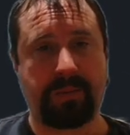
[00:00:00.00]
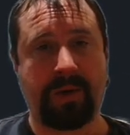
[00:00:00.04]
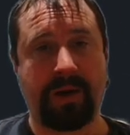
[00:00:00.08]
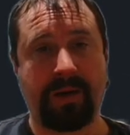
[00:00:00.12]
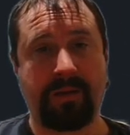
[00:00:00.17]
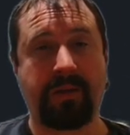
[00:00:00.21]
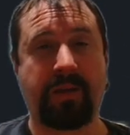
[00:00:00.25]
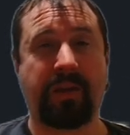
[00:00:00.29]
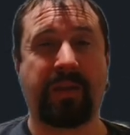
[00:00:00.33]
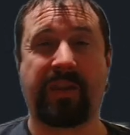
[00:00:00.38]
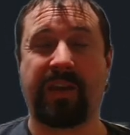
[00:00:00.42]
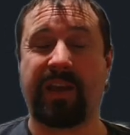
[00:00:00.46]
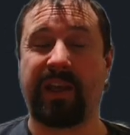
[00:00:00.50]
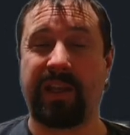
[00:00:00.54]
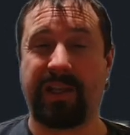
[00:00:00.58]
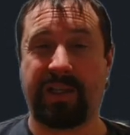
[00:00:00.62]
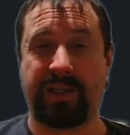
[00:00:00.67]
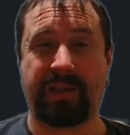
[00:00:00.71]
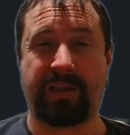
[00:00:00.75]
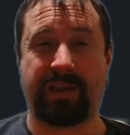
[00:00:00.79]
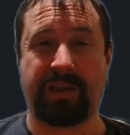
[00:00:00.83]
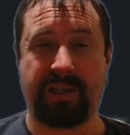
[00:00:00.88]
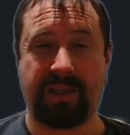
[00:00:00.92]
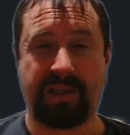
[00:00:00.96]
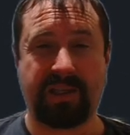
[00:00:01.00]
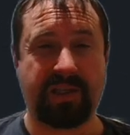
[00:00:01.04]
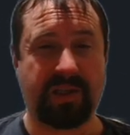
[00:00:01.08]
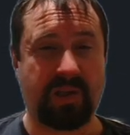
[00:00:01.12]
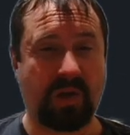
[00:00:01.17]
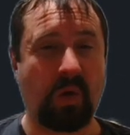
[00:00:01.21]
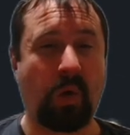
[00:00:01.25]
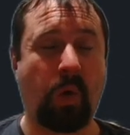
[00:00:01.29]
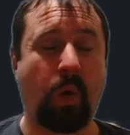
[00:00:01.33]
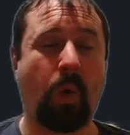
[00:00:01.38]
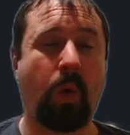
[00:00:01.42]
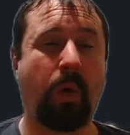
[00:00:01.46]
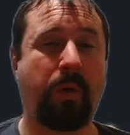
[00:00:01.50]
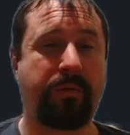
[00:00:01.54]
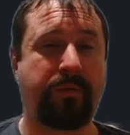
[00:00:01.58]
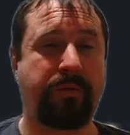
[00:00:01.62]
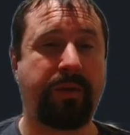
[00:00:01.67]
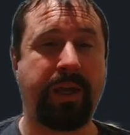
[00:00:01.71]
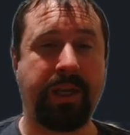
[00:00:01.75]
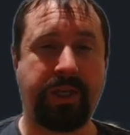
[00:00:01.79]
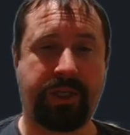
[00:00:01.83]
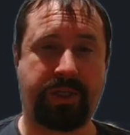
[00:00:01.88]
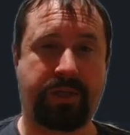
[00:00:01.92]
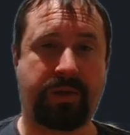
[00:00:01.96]
one of the things that is a core
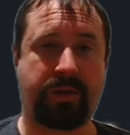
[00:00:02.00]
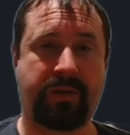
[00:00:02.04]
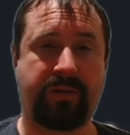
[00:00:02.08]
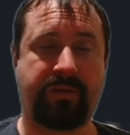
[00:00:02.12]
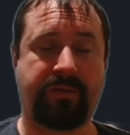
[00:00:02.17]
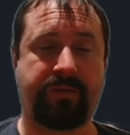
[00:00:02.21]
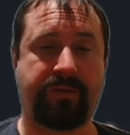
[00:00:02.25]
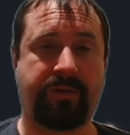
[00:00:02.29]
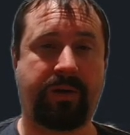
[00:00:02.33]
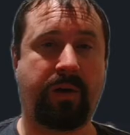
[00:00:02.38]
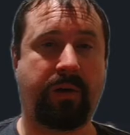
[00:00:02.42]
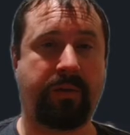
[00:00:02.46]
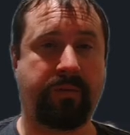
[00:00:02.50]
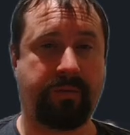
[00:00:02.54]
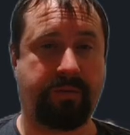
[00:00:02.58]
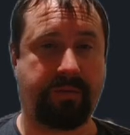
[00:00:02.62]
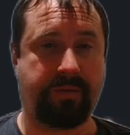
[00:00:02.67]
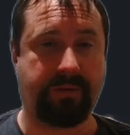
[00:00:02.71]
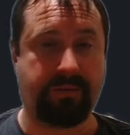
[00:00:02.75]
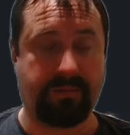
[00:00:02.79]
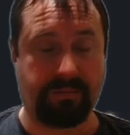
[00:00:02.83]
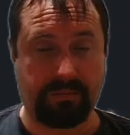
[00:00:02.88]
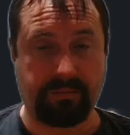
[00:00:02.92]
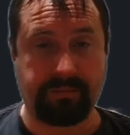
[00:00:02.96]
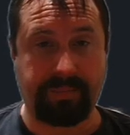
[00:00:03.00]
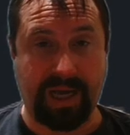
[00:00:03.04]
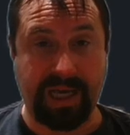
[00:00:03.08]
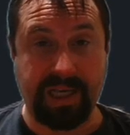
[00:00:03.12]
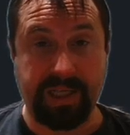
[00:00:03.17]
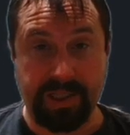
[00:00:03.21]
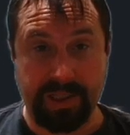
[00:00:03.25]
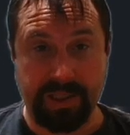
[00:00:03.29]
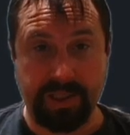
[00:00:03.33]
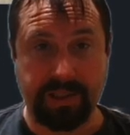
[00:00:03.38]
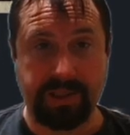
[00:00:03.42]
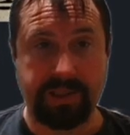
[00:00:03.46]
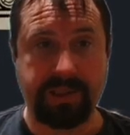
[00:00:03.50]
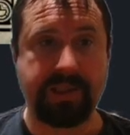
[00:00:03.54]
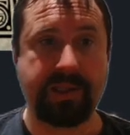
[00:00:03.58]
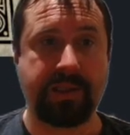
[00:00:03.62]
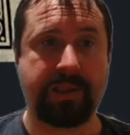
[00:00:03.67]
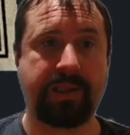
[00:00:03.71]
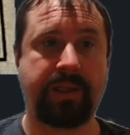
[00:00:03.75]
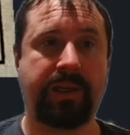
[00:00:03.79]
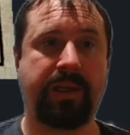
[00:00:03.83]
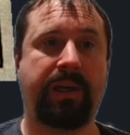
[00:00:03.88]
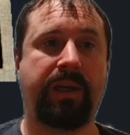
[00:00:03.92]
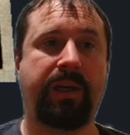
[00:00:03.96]
feature of
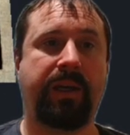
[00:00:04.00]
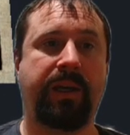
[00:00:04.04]
bases